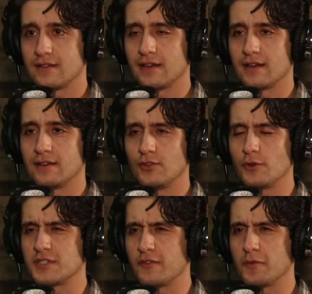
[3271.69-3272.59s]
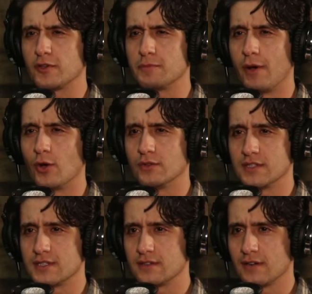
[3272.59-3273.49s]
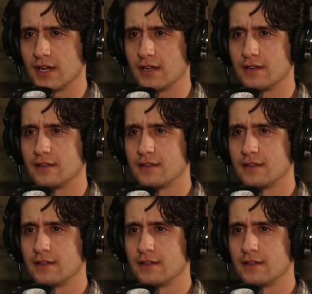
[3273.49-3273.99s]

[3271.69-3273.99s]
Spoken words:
Yeah. You always give him those bones, right?